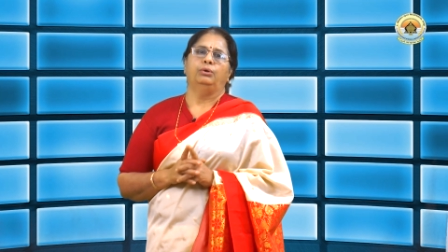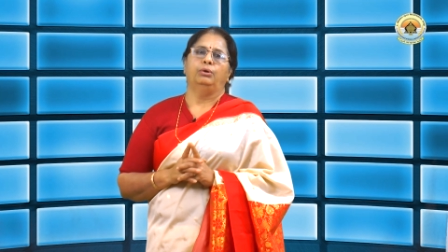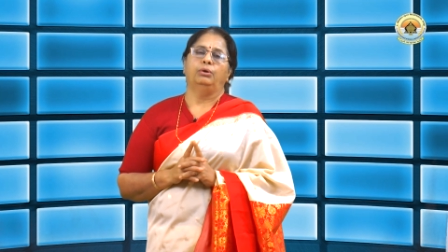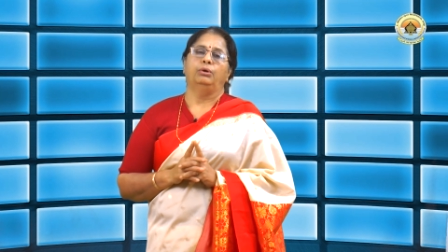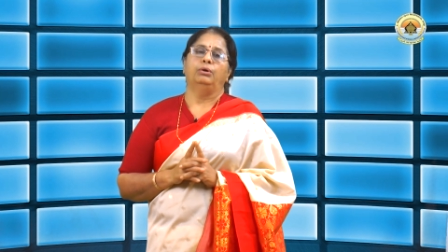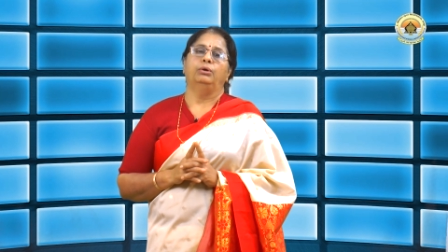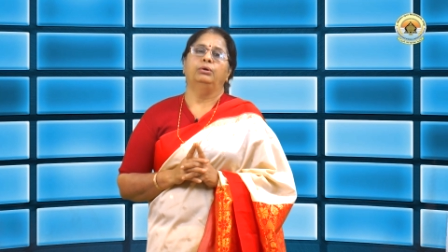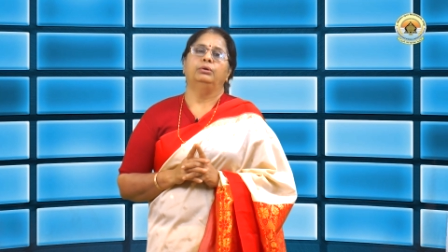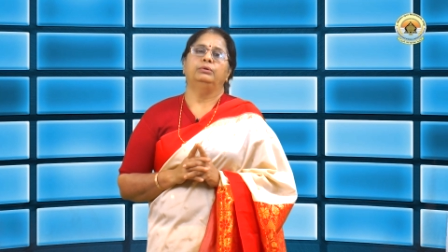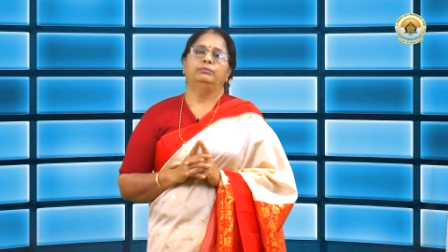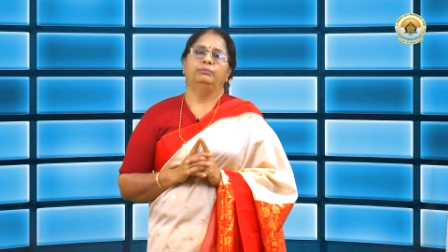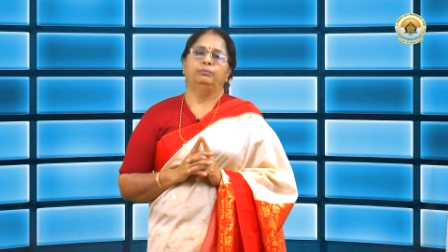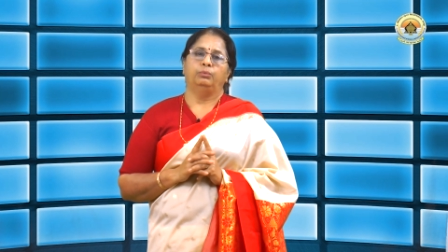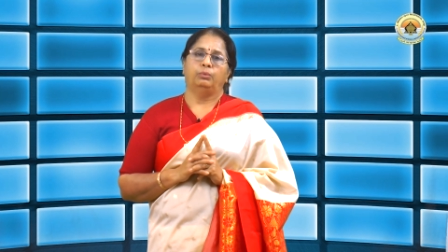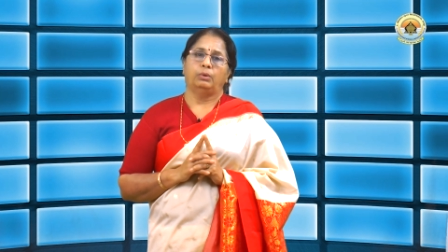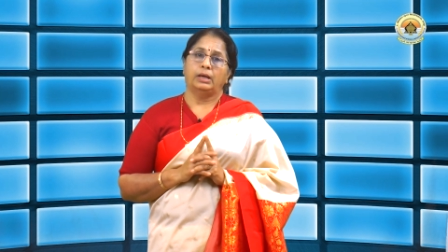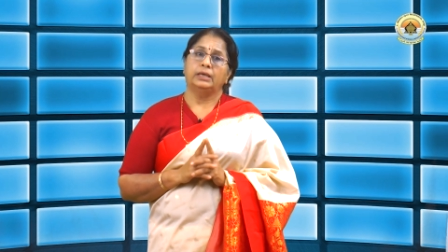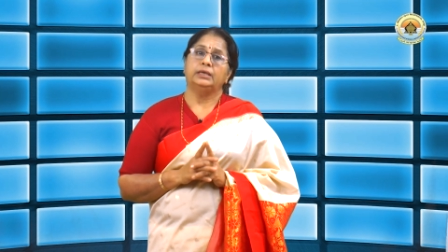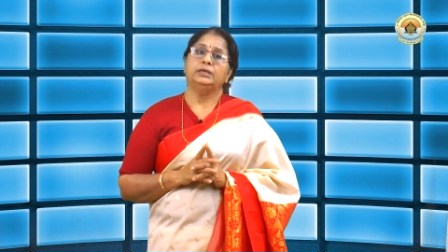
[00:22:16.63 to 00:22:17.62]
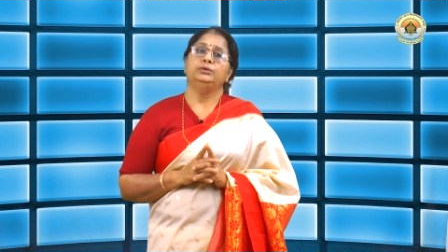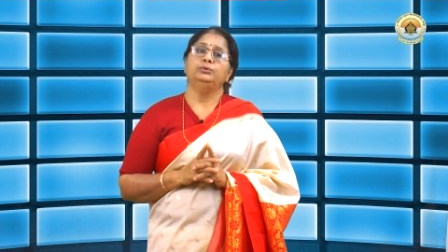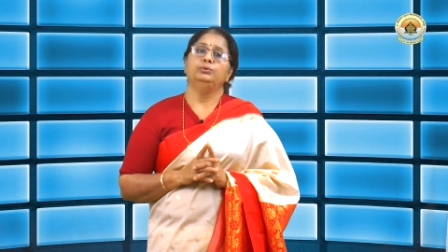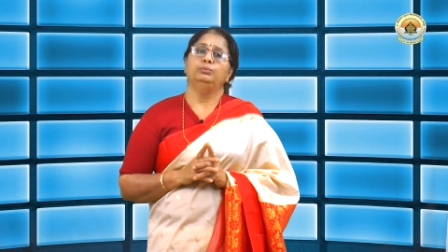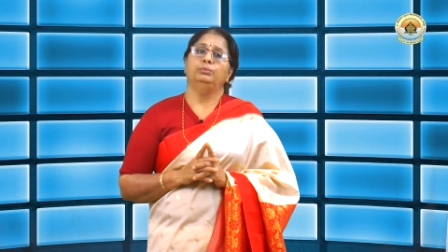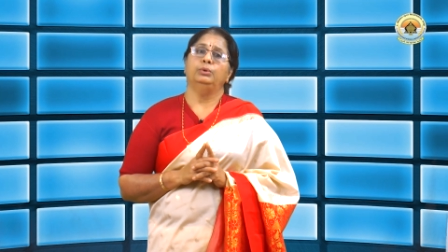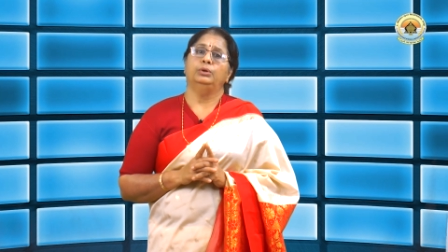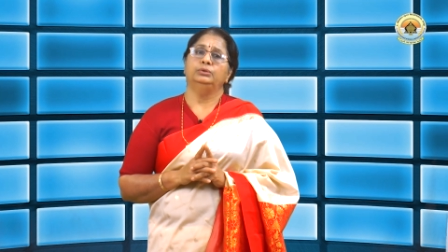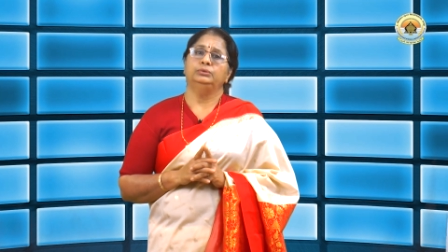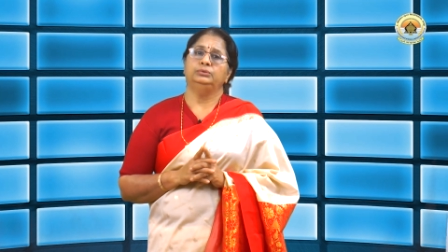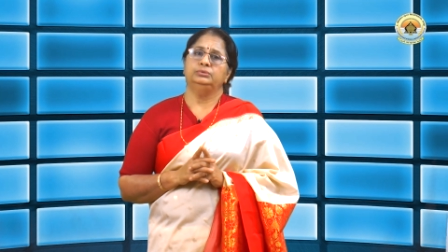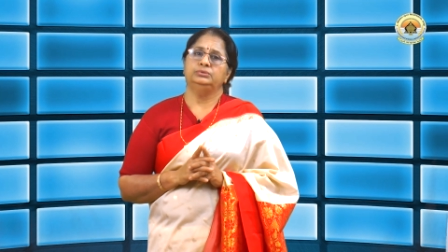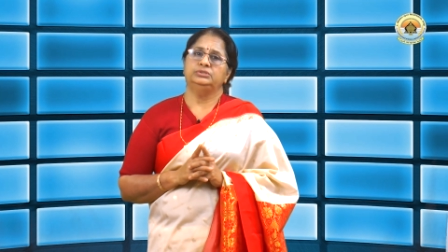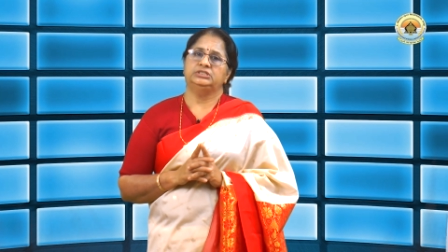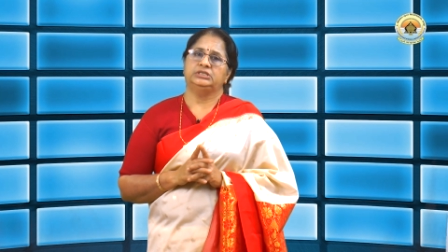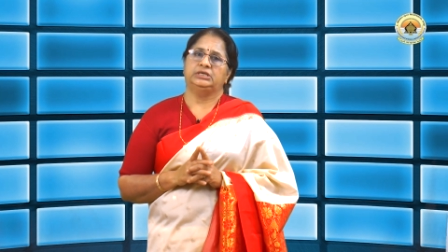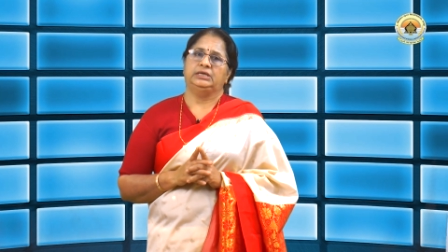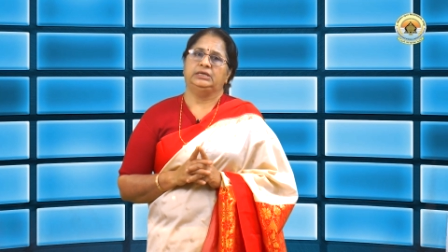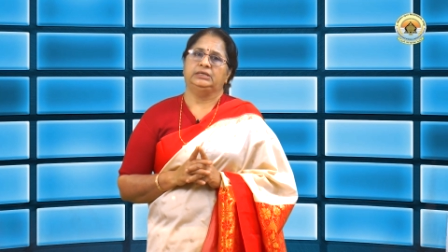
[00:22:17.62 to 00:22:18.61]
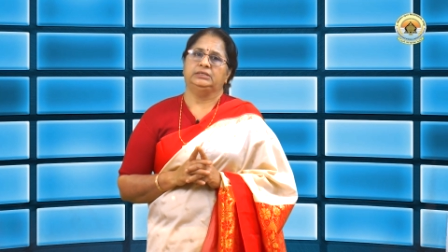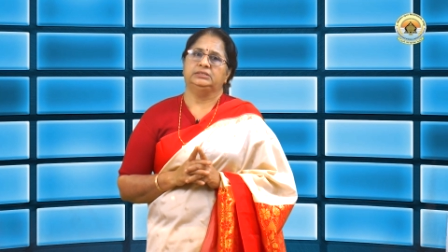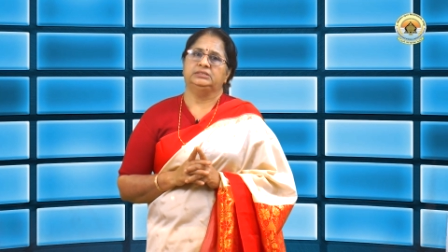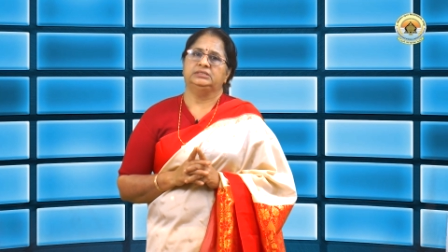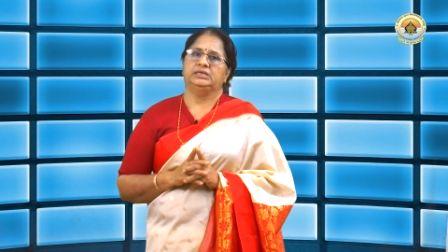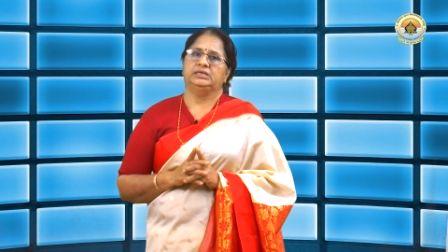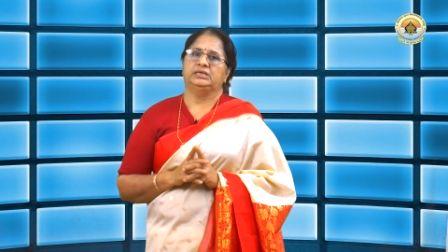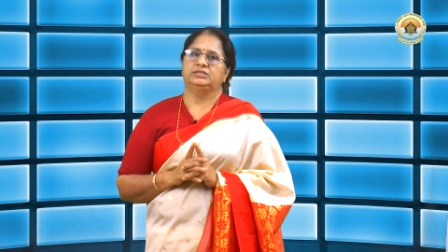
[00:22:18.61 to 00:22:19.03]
or why you want to change